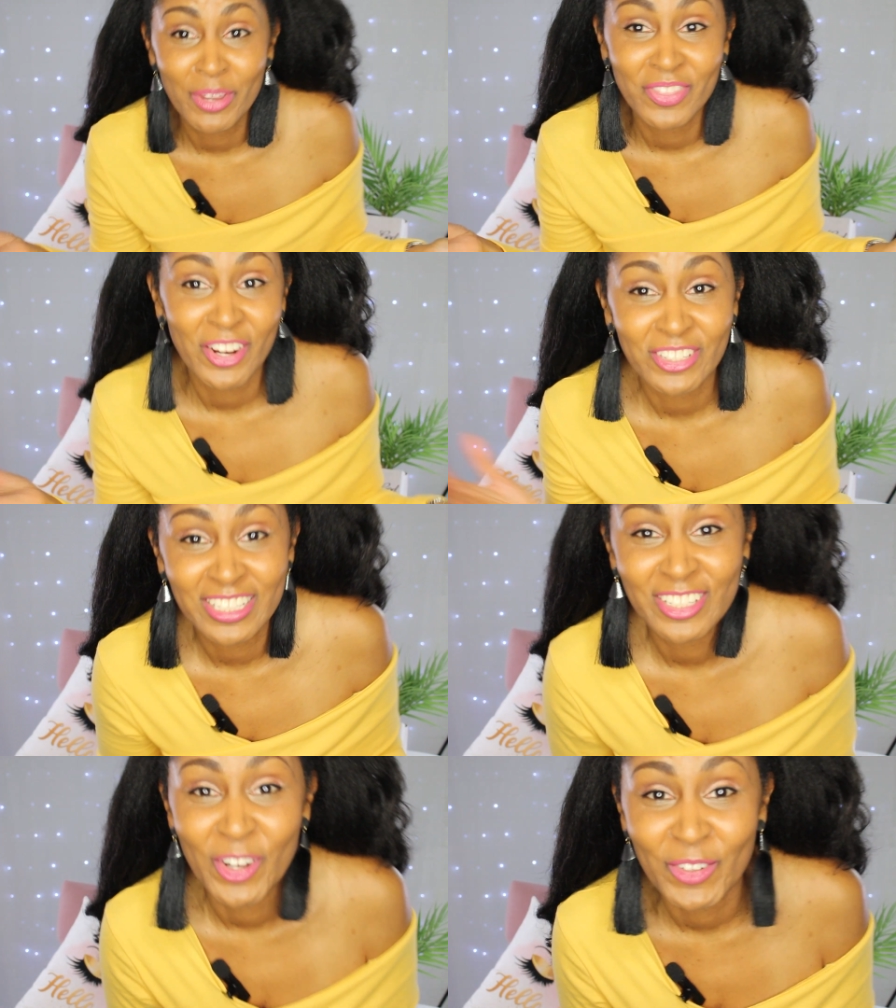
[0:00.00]
And there
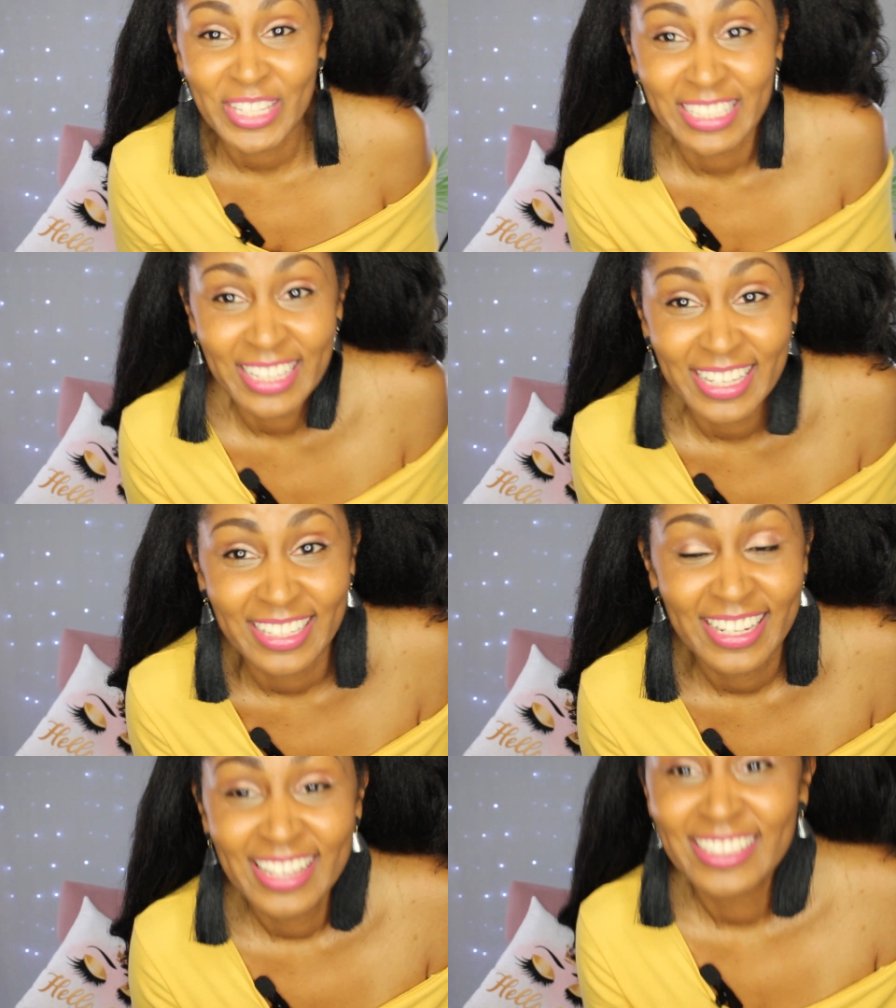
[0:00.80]
she goes
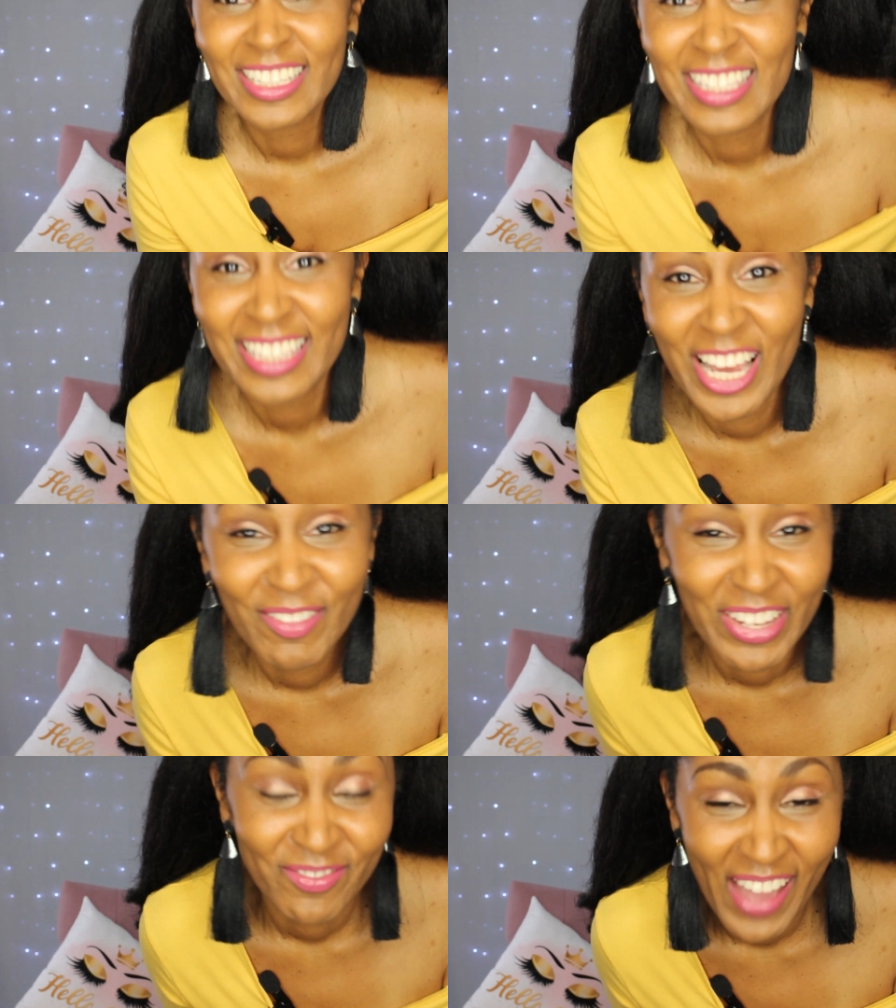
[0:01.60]
again. She's
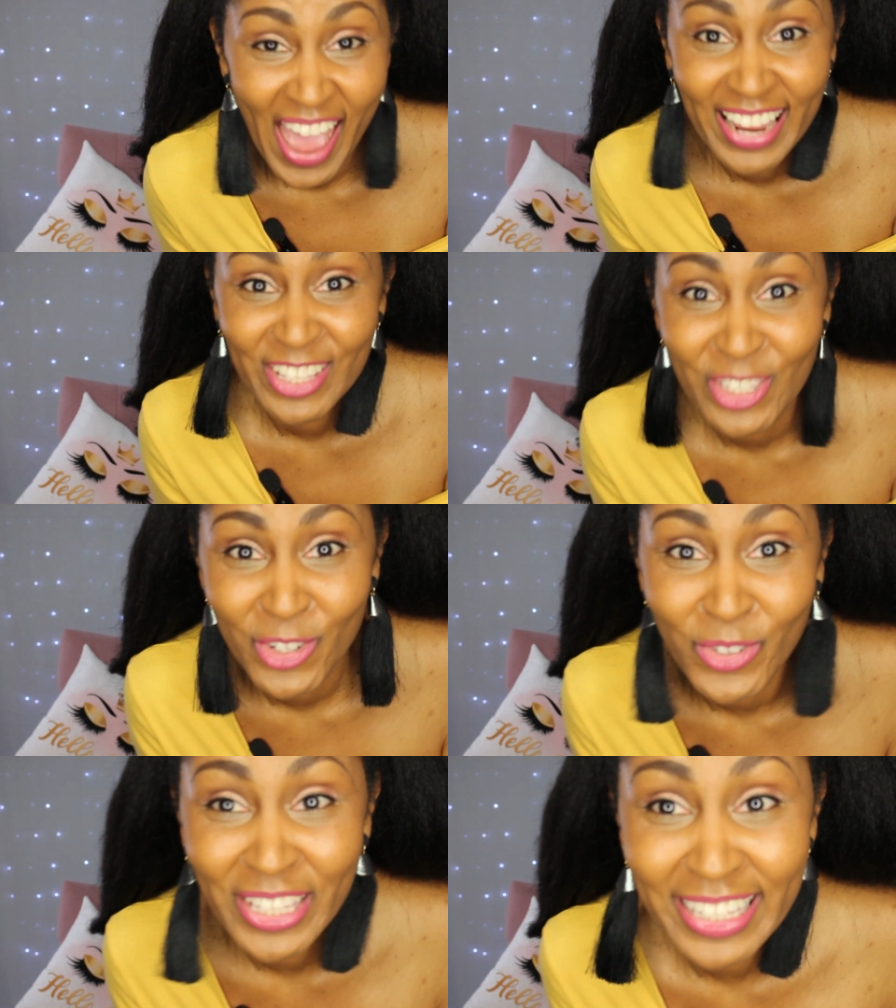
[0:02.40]
coming back
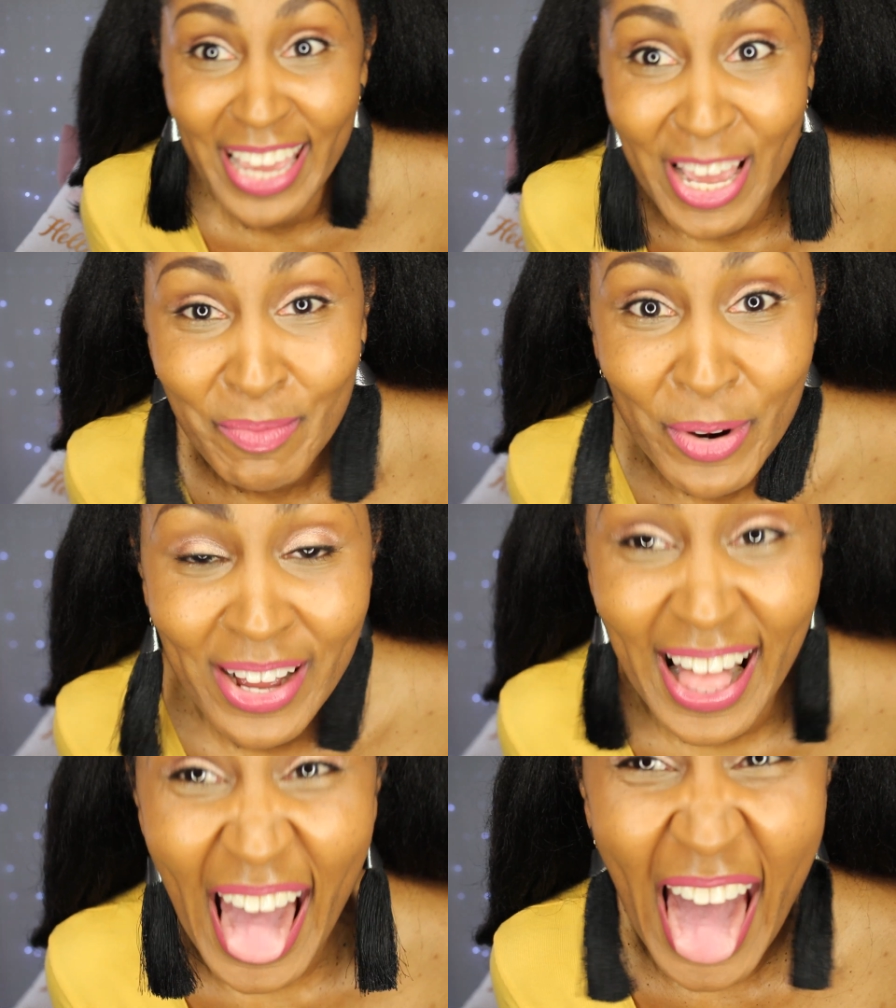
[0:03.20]
to the camera.